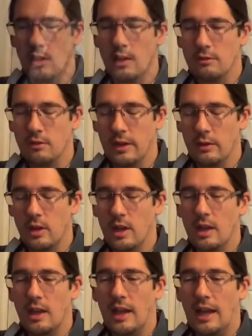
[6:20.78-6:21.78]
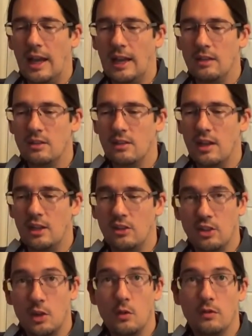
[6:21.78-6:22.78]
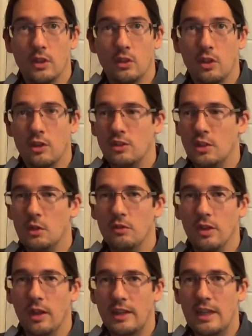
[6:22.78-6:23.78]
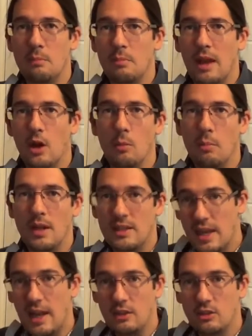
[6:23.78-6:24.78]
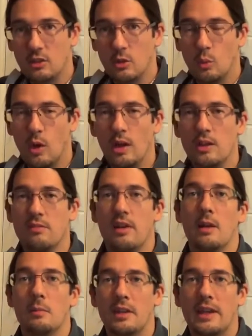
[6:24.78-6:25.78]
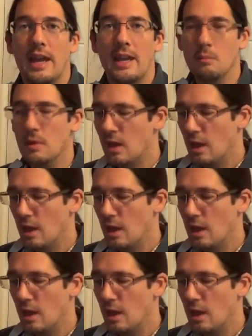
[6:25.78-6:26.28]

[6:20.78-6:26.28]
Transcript: a half crown, and it's silver, solid silver, and I keep that on my desk while I develop the game,